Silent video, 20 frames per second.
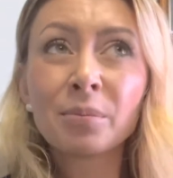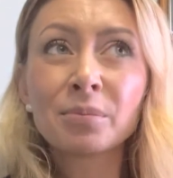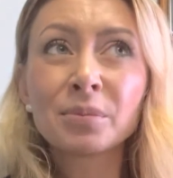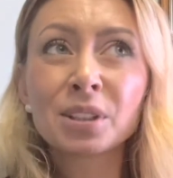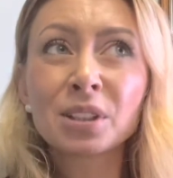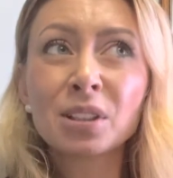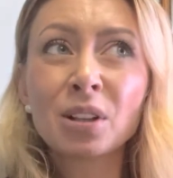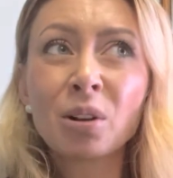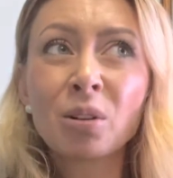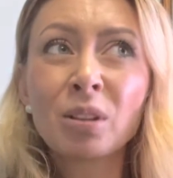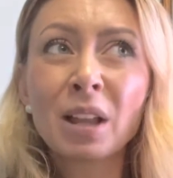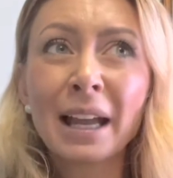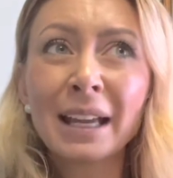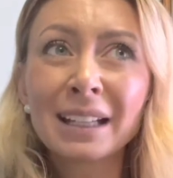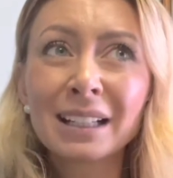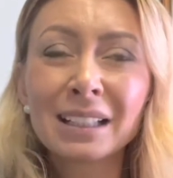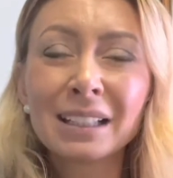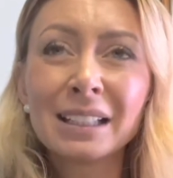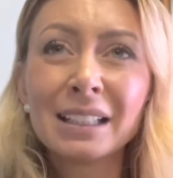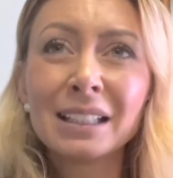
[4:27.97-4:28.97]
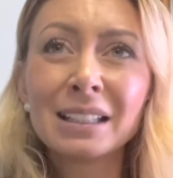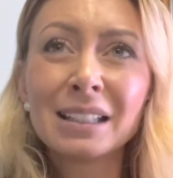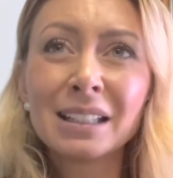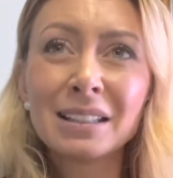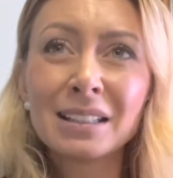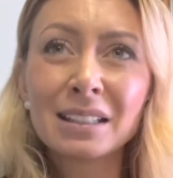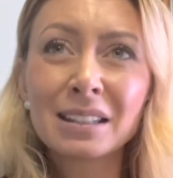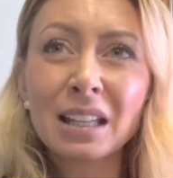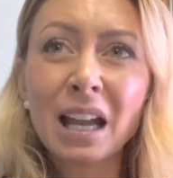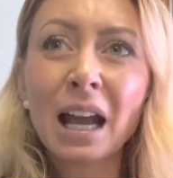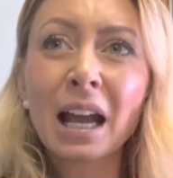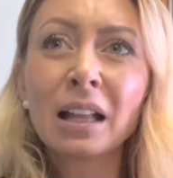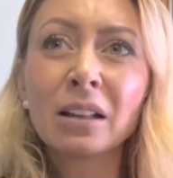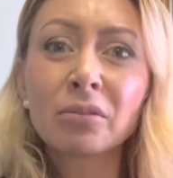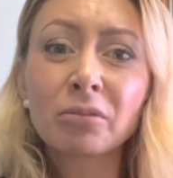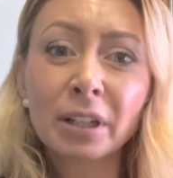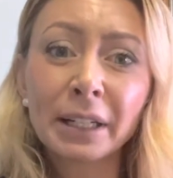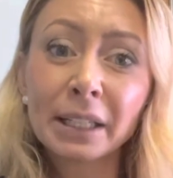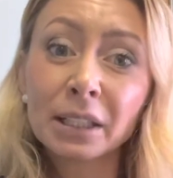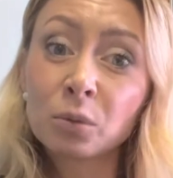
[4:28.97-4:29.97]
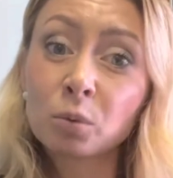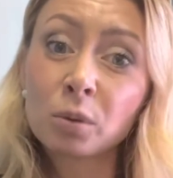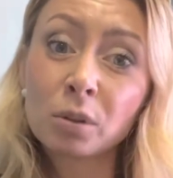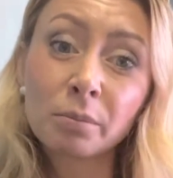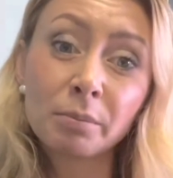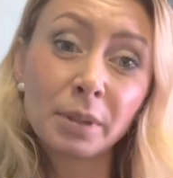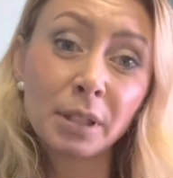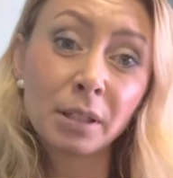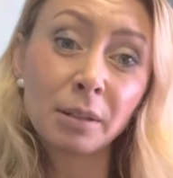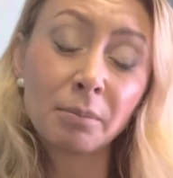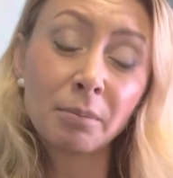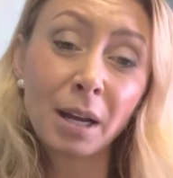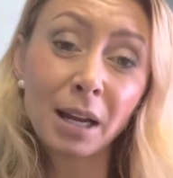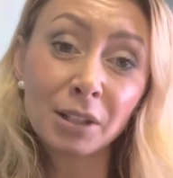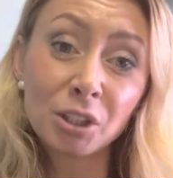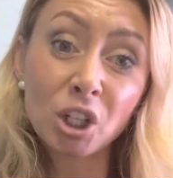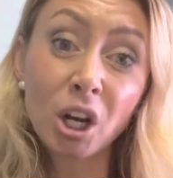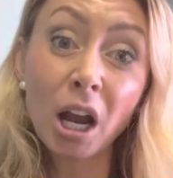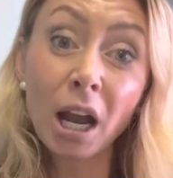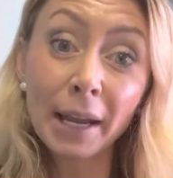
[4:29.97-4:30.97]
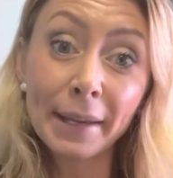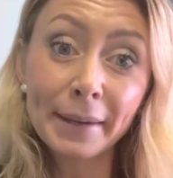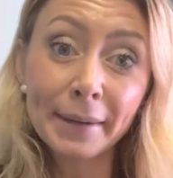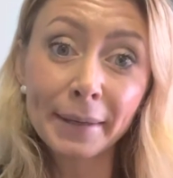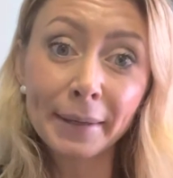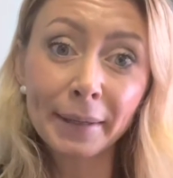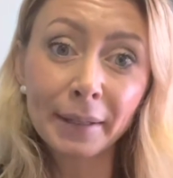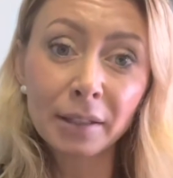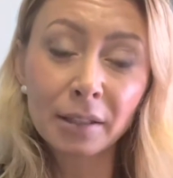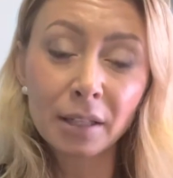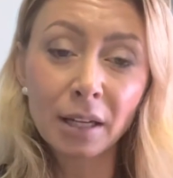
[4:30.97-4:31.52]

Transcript: so likely the denial rate will be much higher.